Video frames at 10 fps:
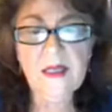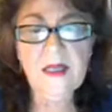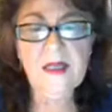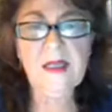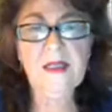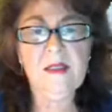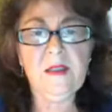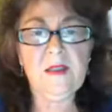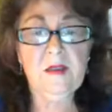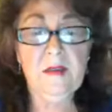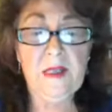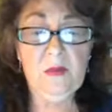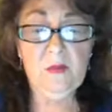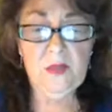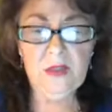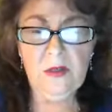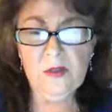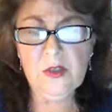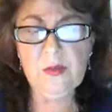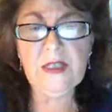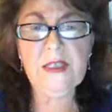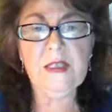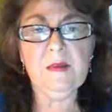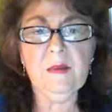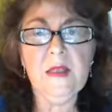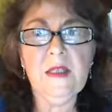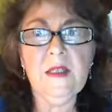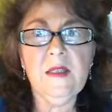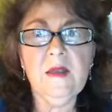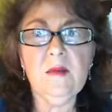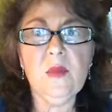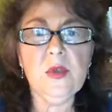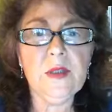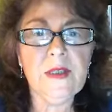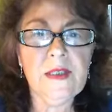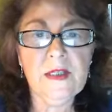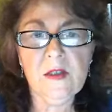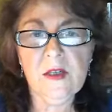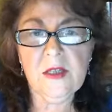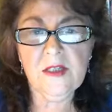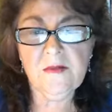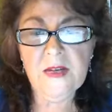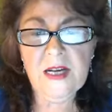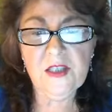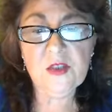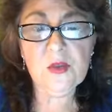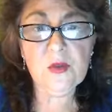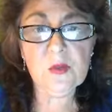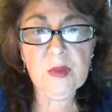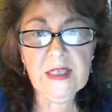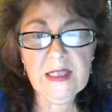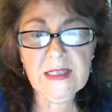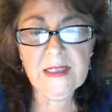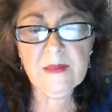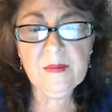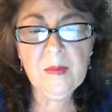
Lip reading: and then we also become more in our divine soul's plan.